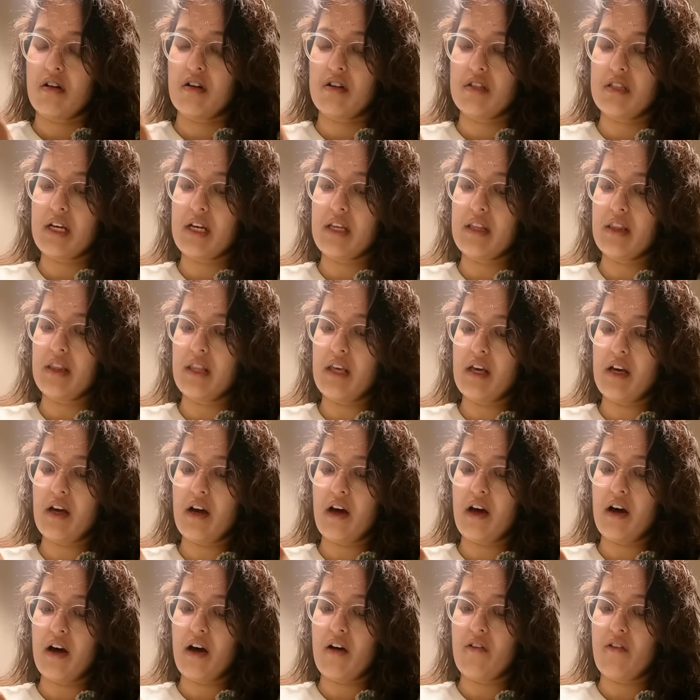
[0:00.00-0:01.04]
because I think
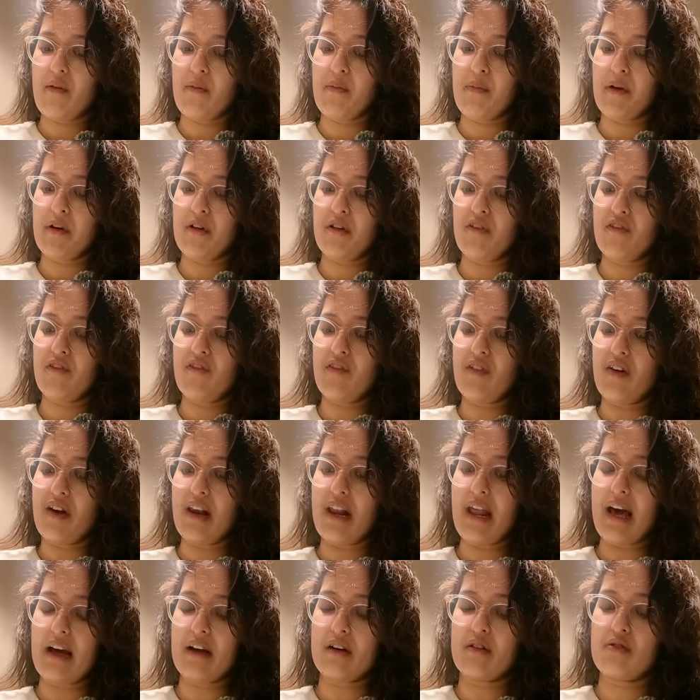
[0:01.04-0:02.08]
I have a bit of
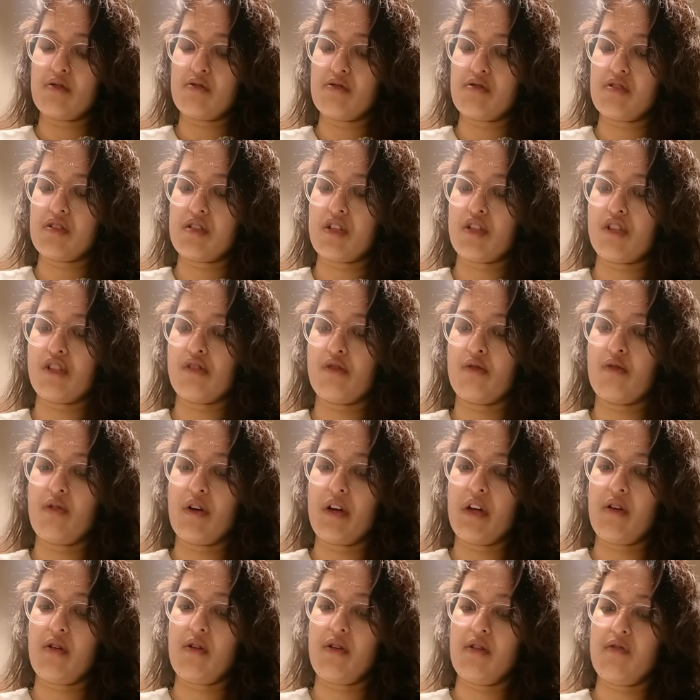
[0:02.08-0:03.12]
lactose issue
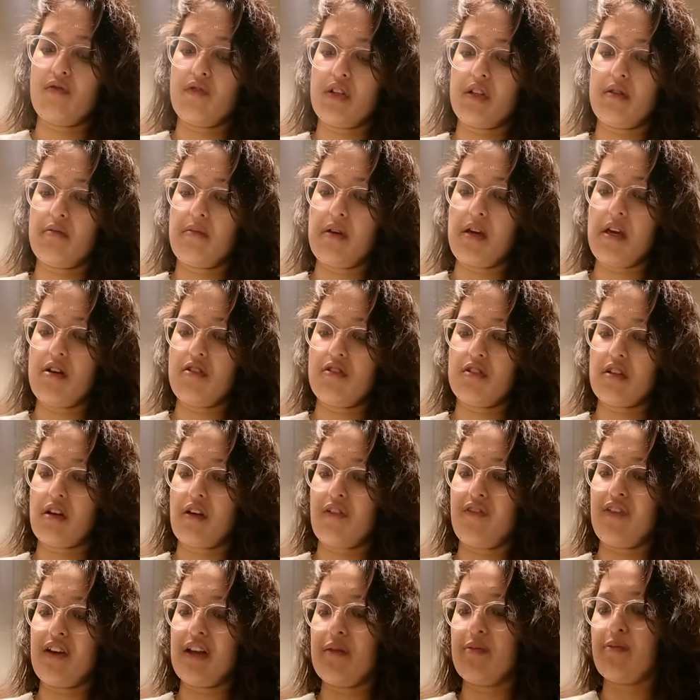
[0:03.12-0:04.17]
going on with me because I
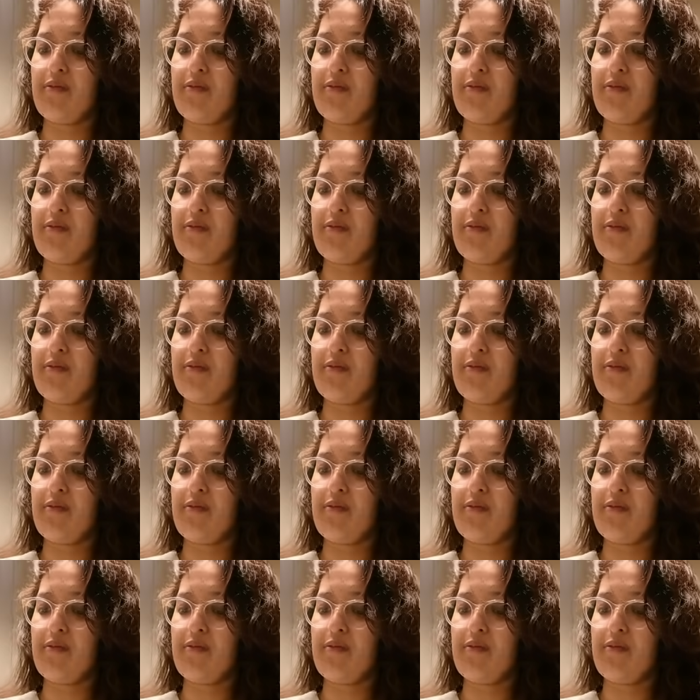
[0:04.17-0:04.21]
feel